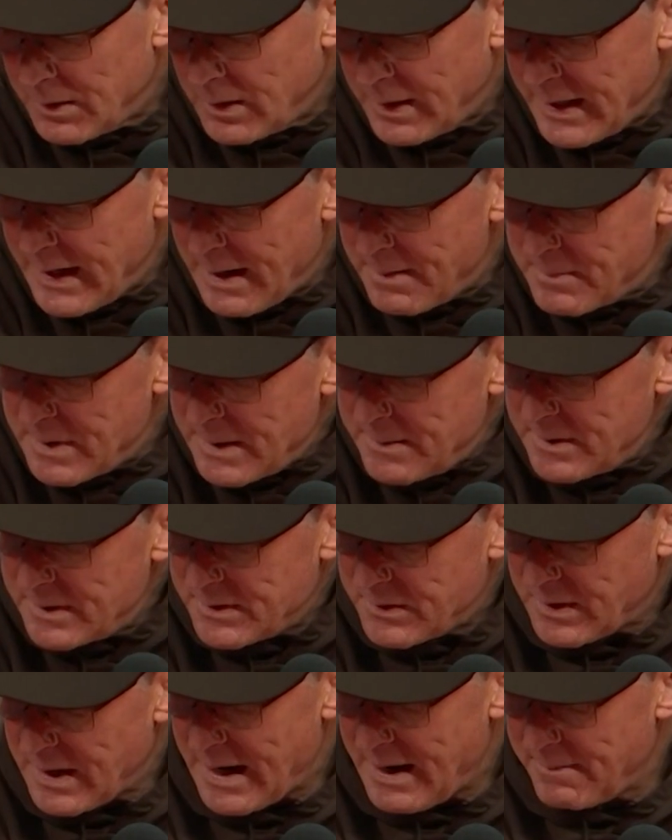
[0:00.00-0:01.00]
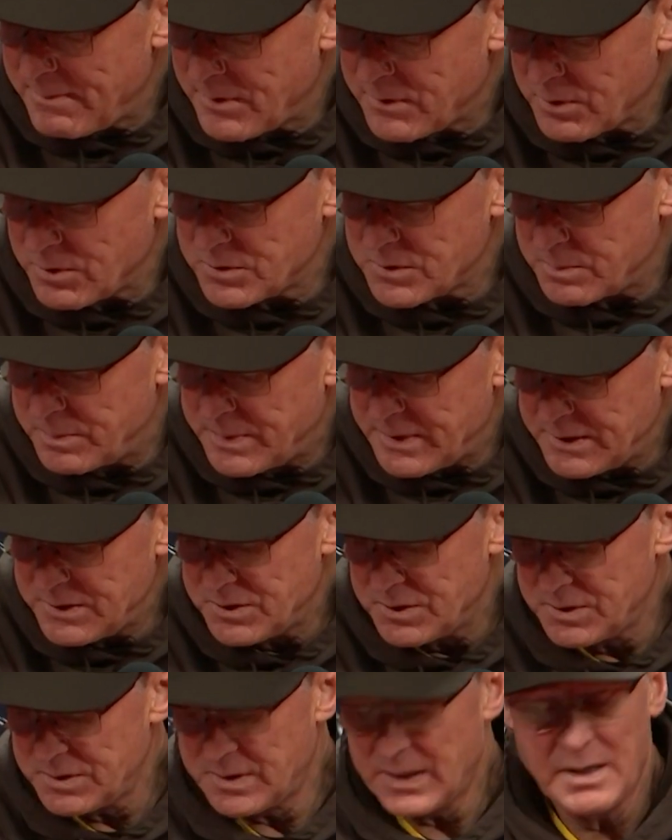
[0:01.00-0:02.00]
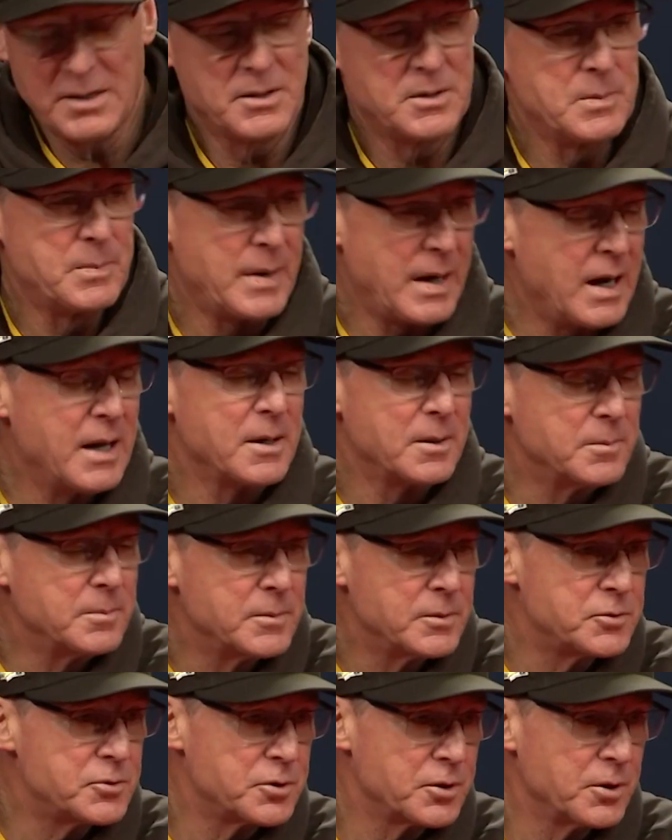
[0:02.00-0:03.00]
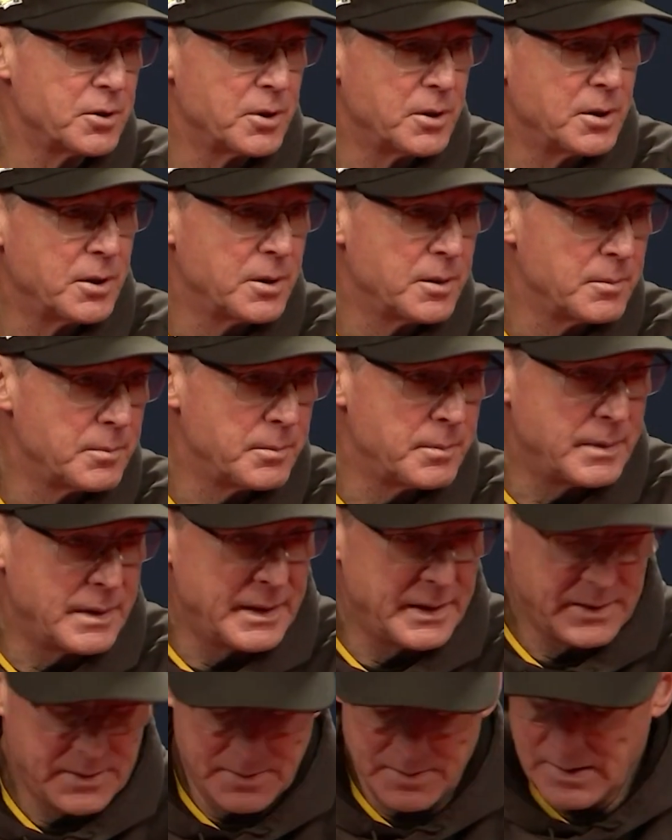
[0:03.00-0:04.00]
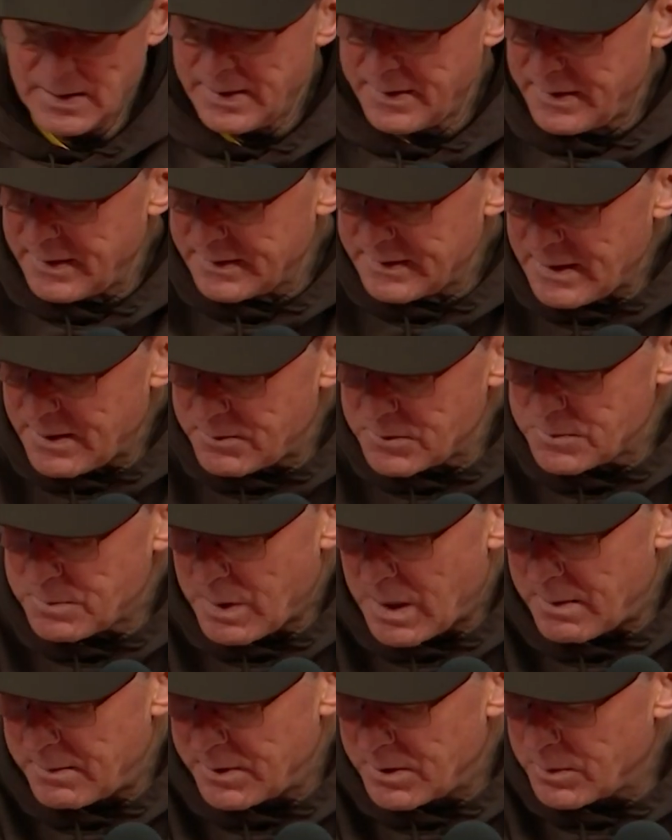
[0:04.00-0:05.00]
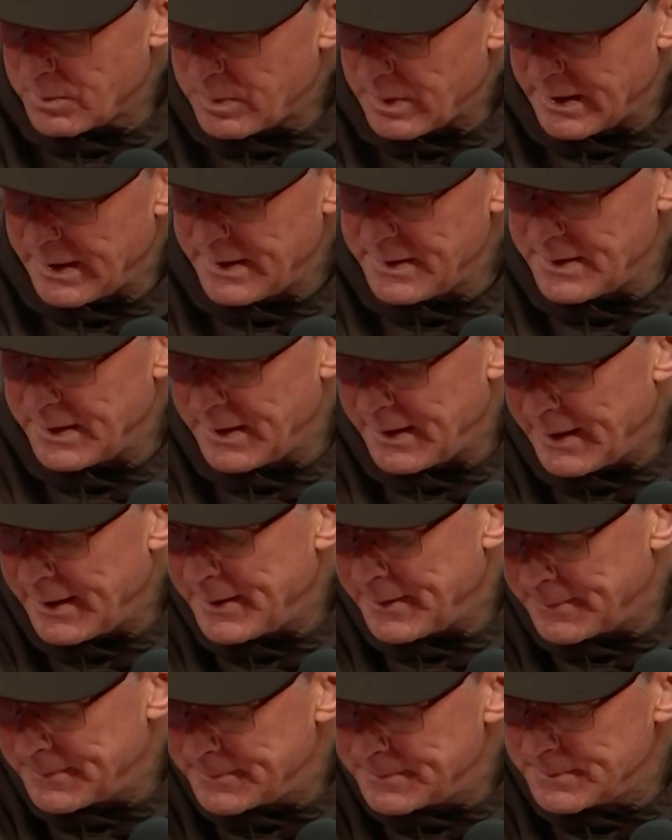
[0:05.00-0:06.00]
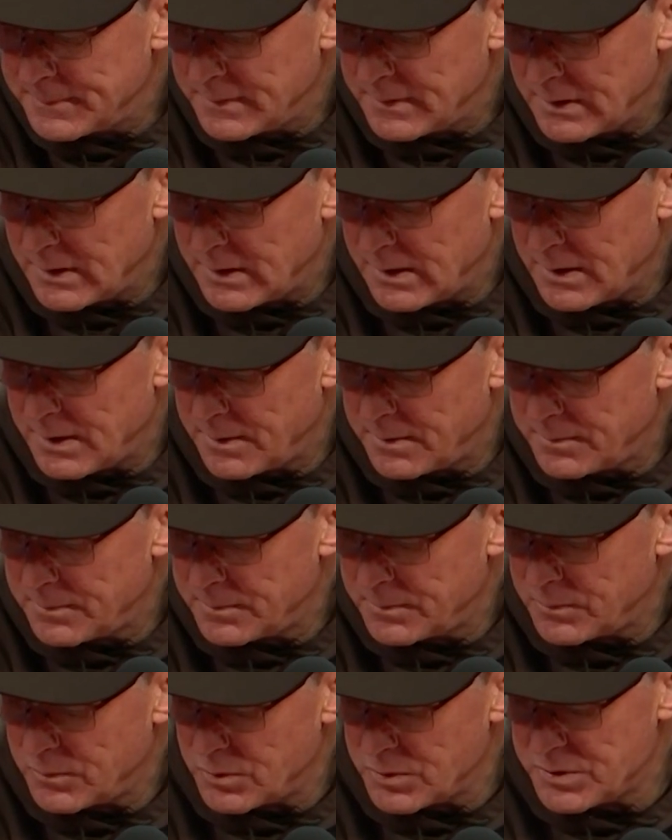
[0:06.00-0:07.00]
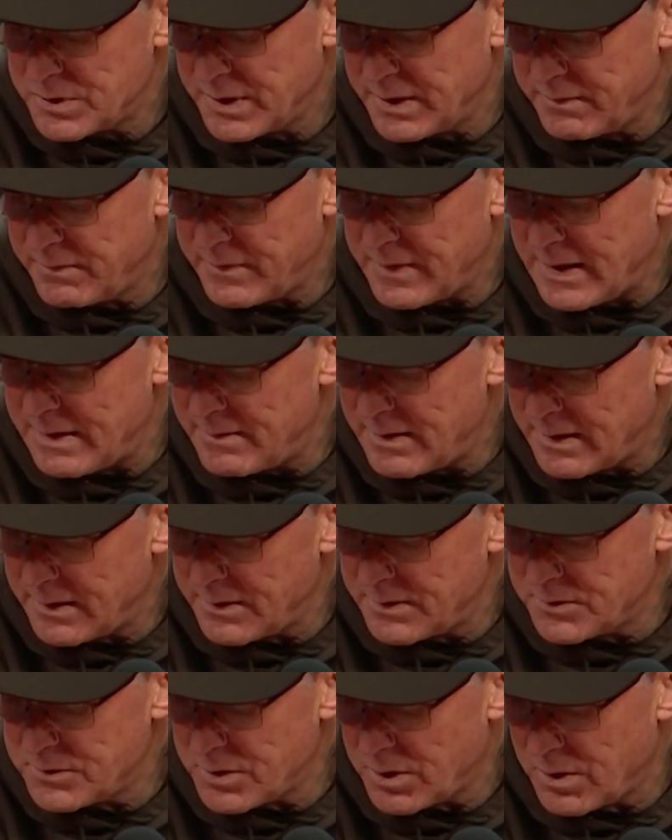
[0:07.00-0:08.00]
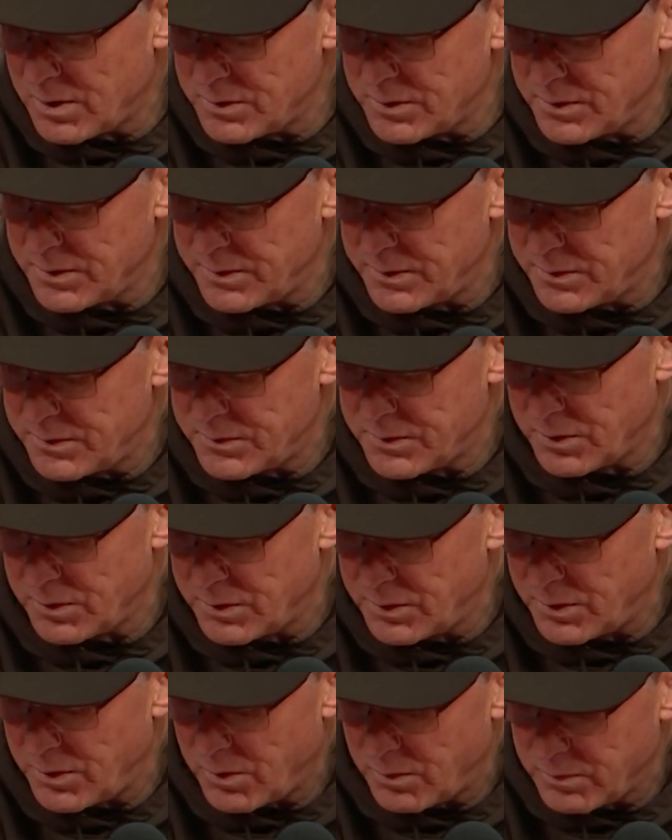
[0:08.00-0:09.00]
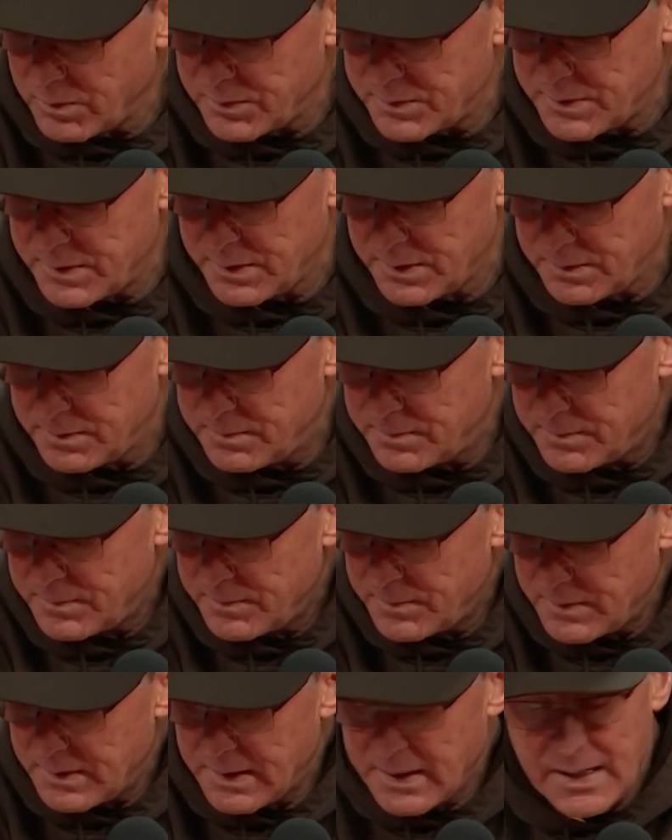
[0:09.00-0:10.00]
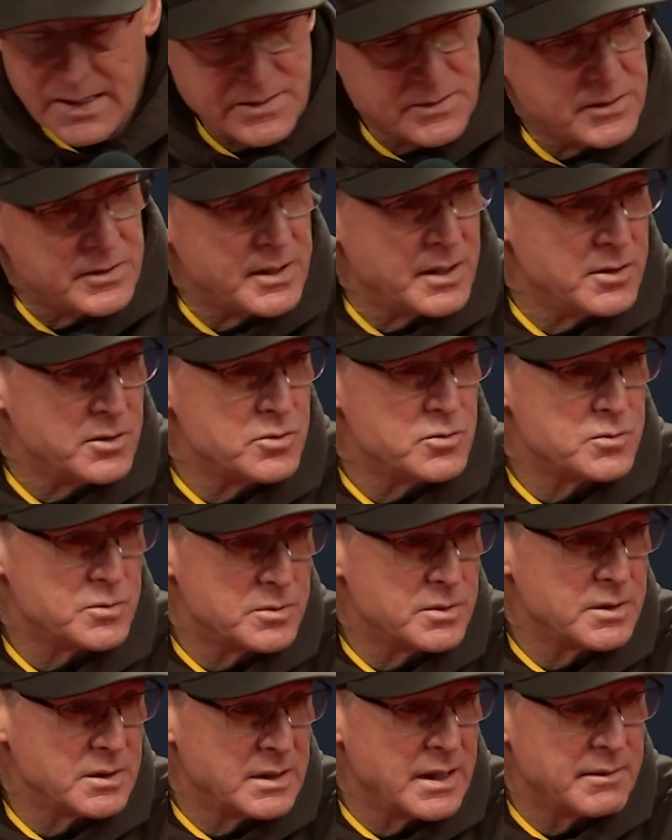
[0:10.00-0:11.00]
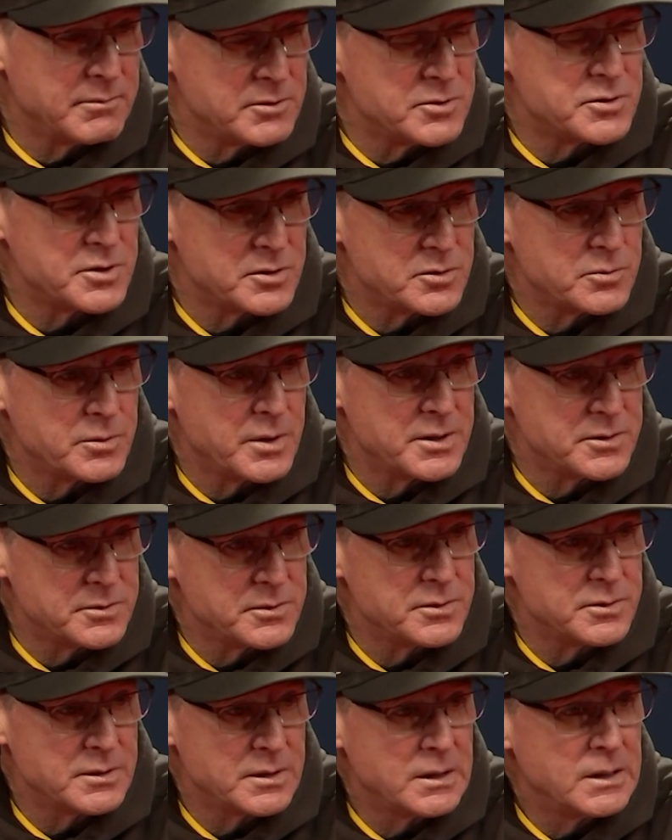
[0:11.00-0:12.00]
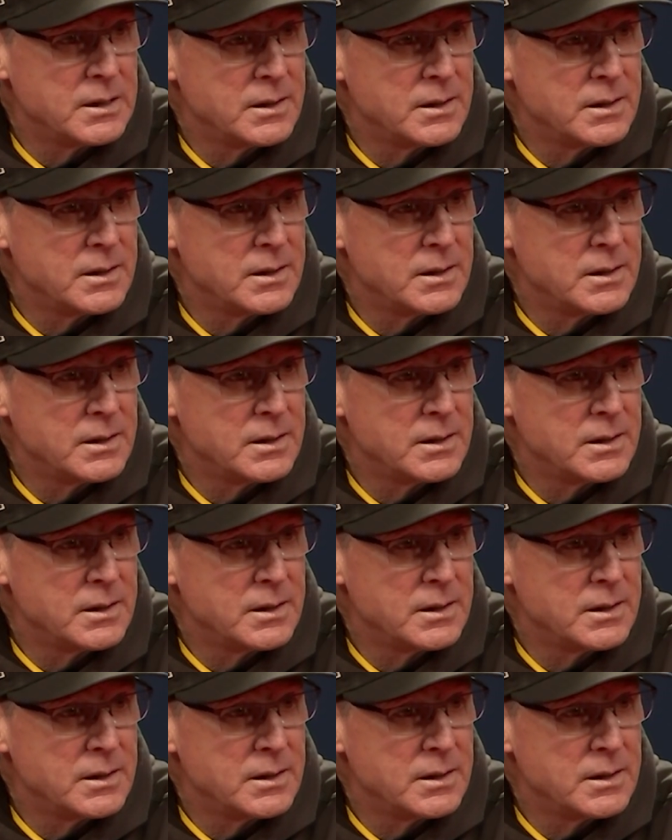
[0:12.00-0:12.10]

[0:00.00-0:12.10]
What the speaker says: yeah, maybe to have them throw some pitches down at the bottom, sure. But I think that was probably their plan today, was to get five out of the starter and turn it over to the guys that they used in leverage situations.